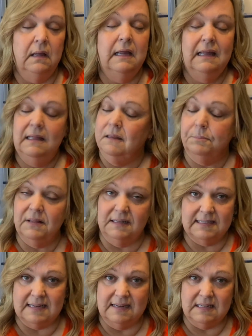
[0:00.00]
in the plus
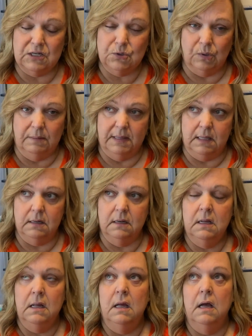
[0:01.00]
size assortment.
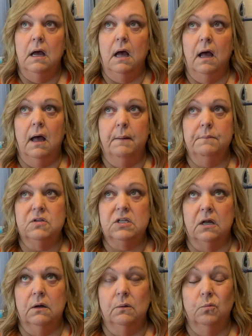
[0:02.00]

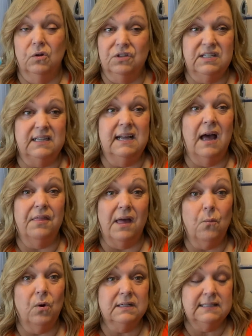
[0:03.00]
So we'll see how that
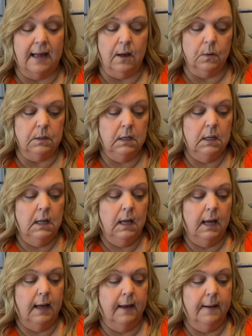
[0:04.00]
works out.
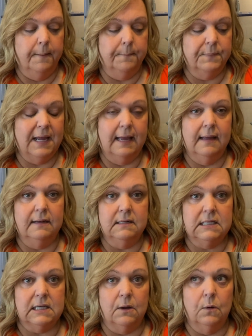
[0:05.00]
And
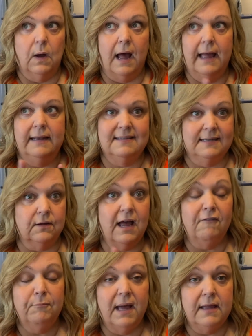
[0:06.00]
so I still
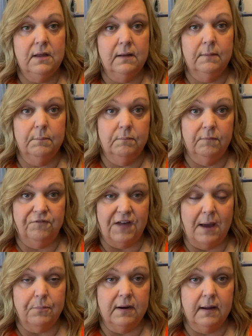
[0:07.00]
have my
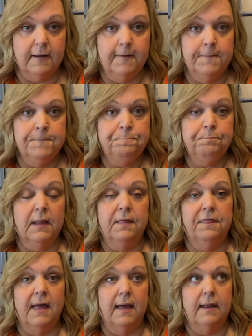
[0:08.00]
fabric
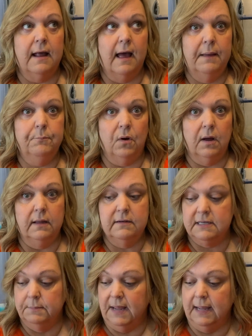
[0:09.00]
that I bought
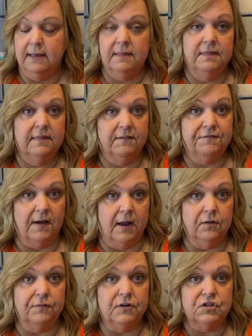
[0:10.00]
to make the
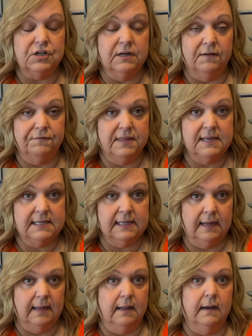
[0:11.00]
final version of this
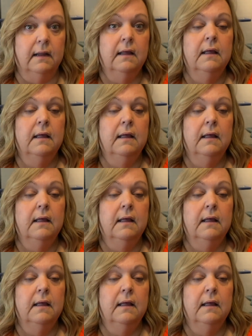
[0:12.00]
in.